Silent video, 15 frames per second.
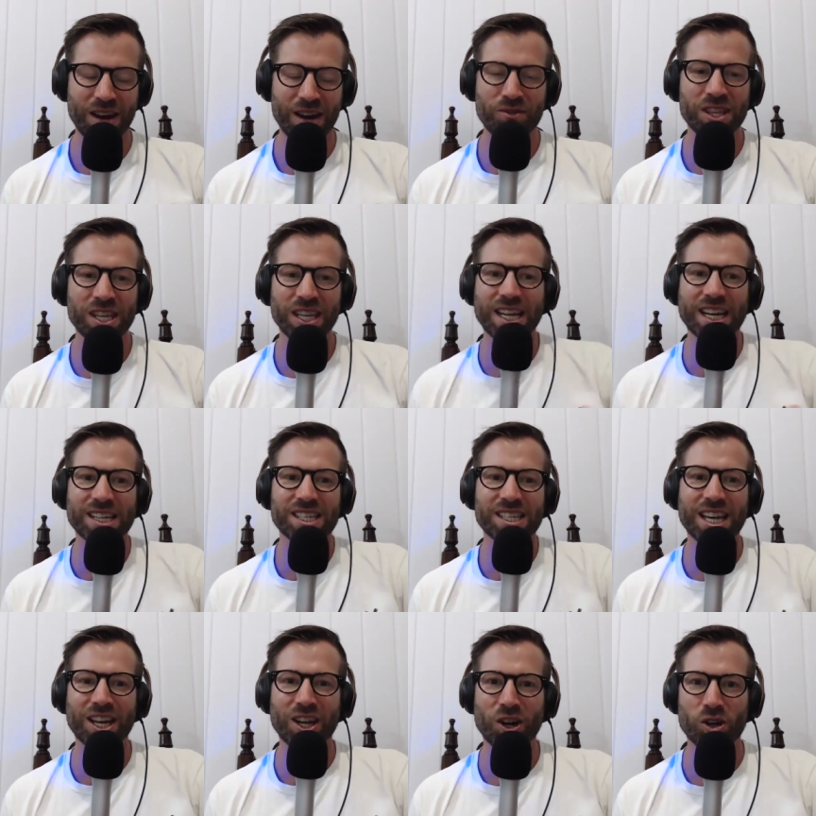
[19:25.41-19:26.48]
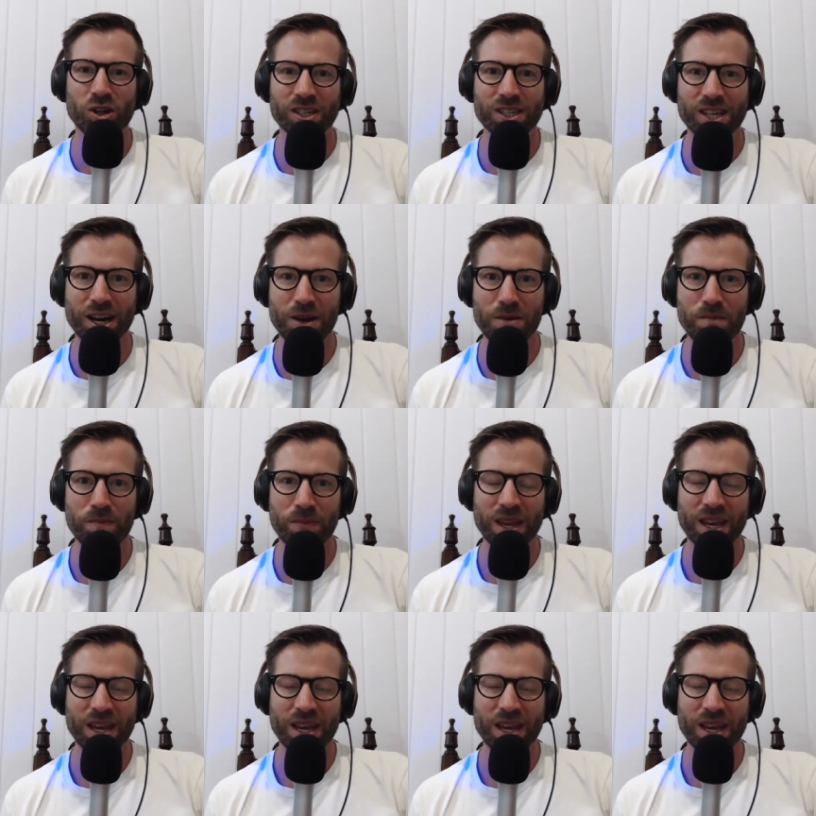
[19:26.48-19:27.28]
Everything does take a long time,